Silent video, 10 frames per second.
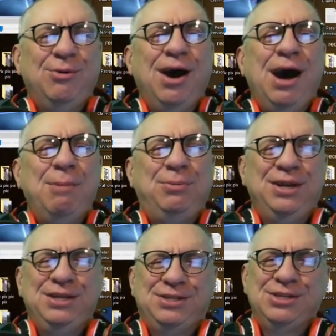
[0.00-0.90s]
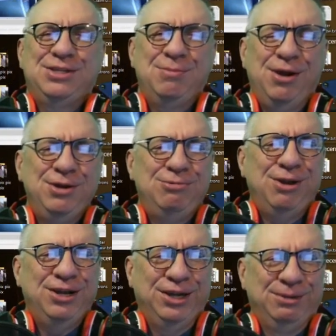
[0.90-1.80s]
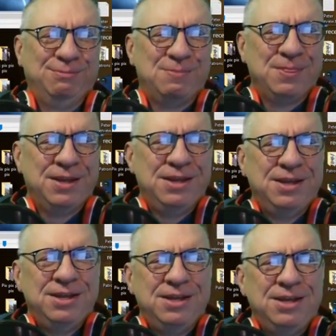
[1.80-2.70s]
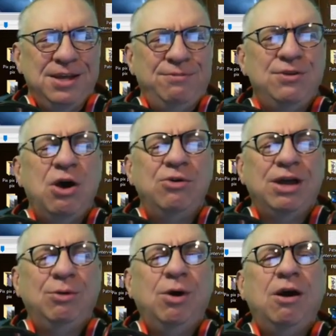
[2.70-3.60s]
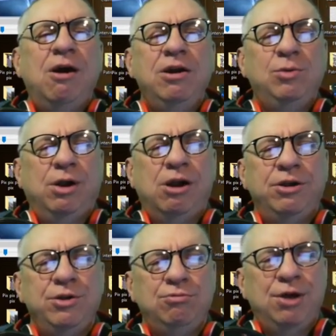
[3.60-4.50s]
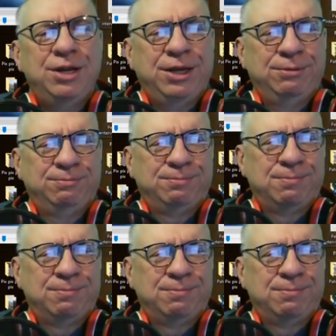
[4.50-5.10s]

what operating system are you running? If known, on what hardware are you running?